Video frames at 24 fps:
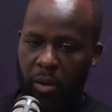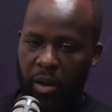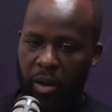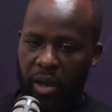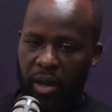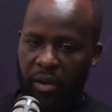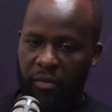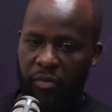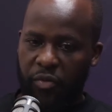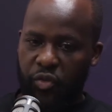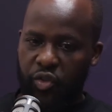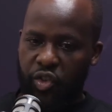
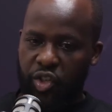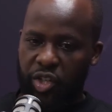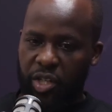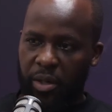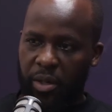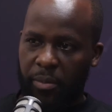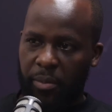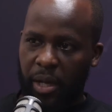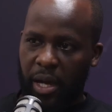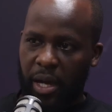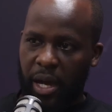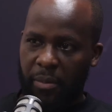
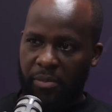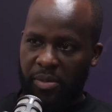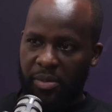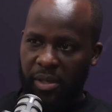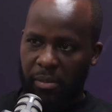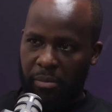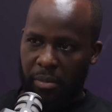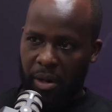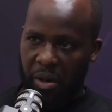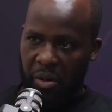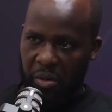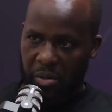FGM comes
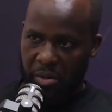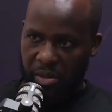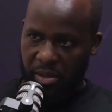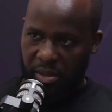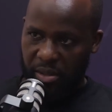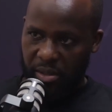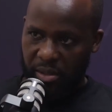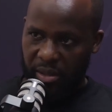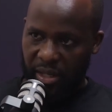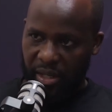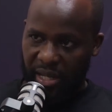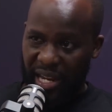
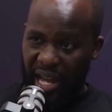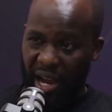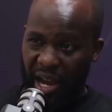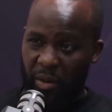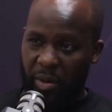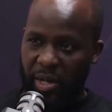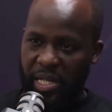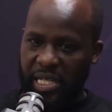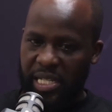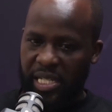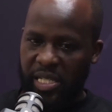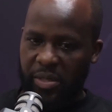about and
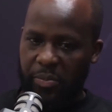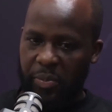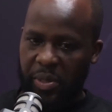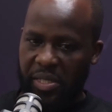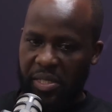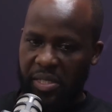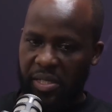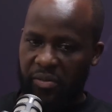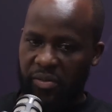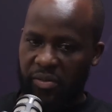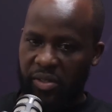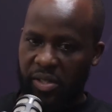how it is
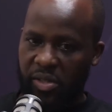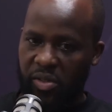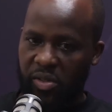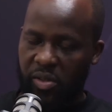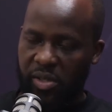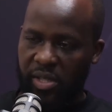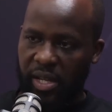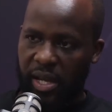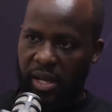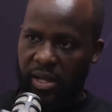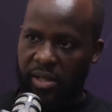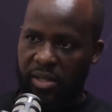perceived in
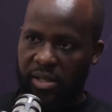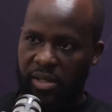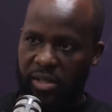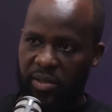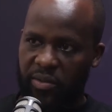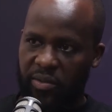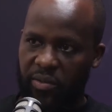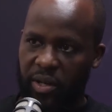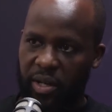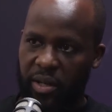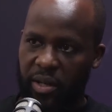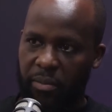society is
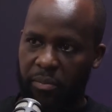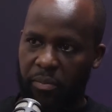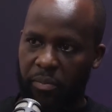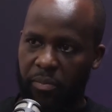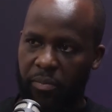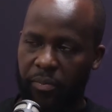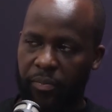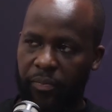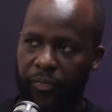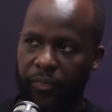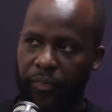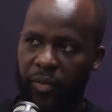very
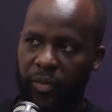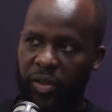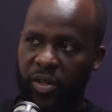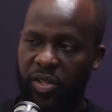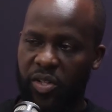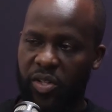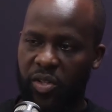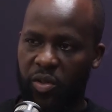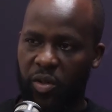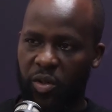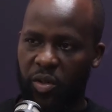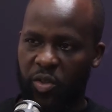
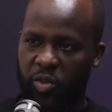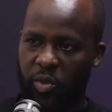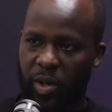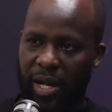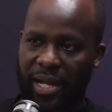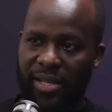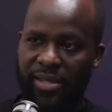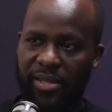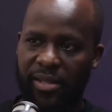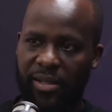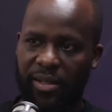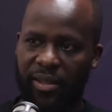critical to
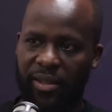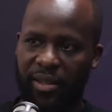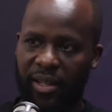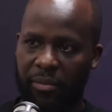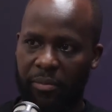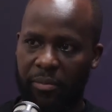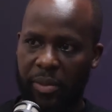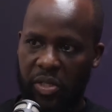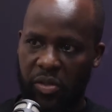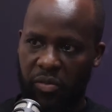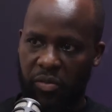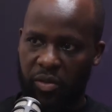answering
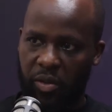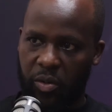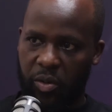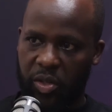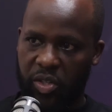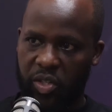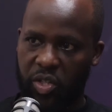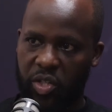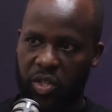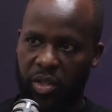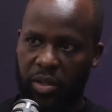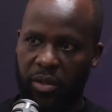that bit of the
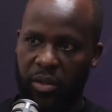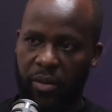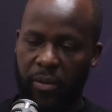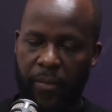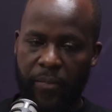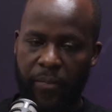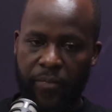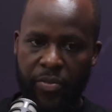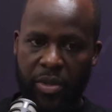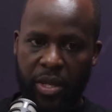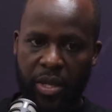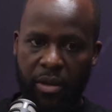question,
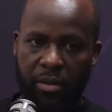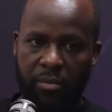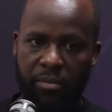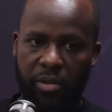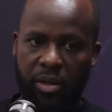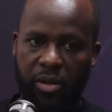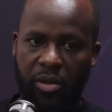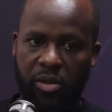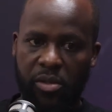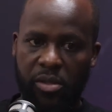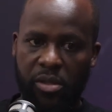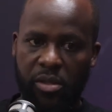
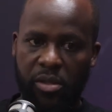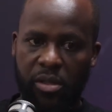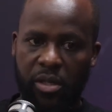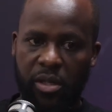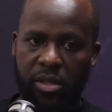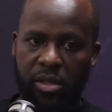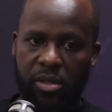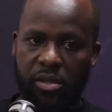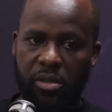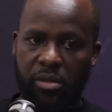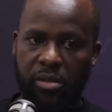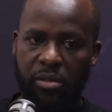because
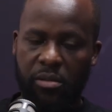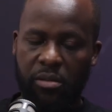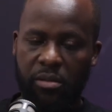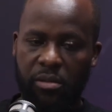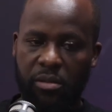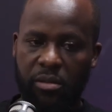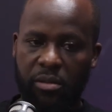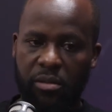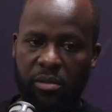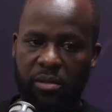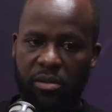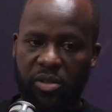it's
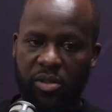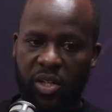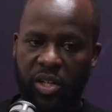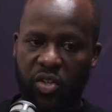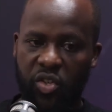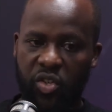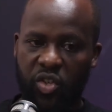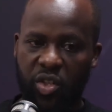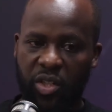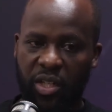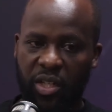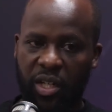
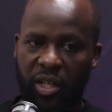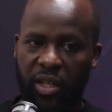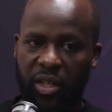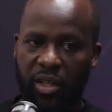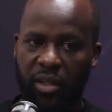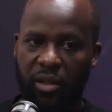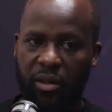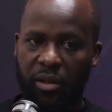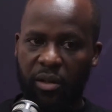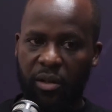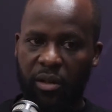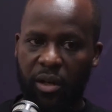
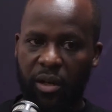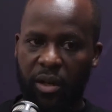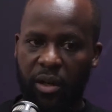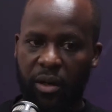traditionally